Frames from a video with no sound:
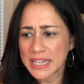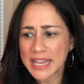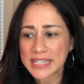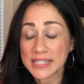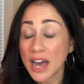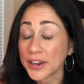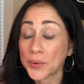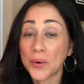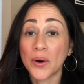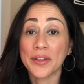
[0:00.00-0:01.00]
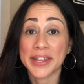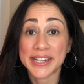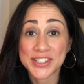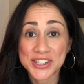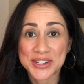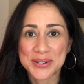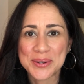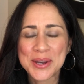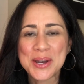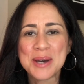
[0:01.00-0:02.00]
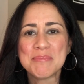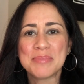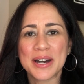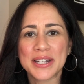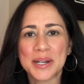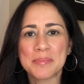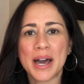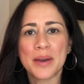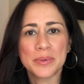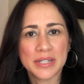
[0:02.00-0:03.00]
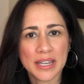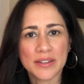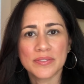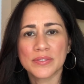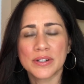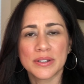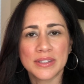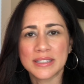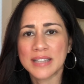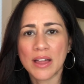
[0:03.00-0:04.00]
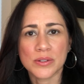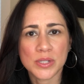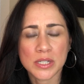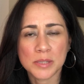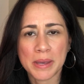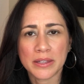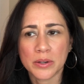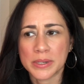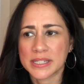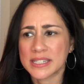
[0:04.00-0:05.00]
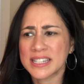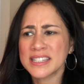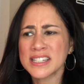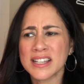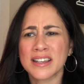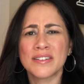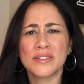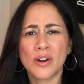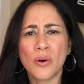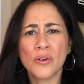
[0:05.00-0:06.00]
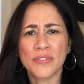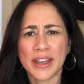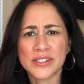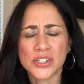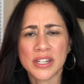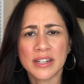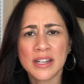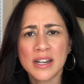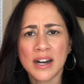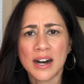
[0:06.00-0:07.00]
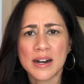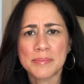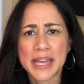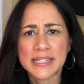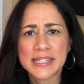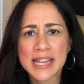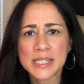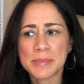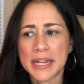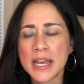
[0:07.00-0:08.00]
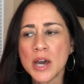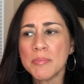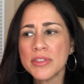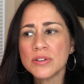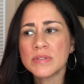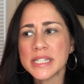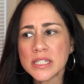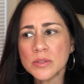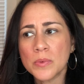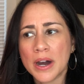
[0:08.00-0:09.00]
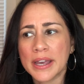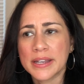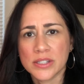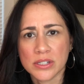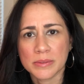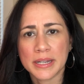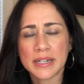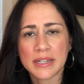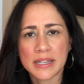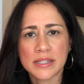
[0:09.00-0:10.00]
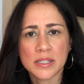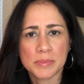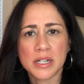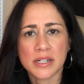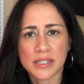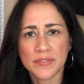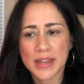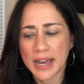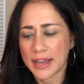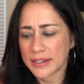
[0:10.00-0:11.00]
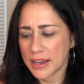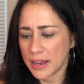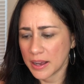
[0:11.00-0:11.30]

It's not all that I do, but I would give dictados, spelling quizzes. And this is like an old-fashioned assessment. But the reason why I do it is because of that.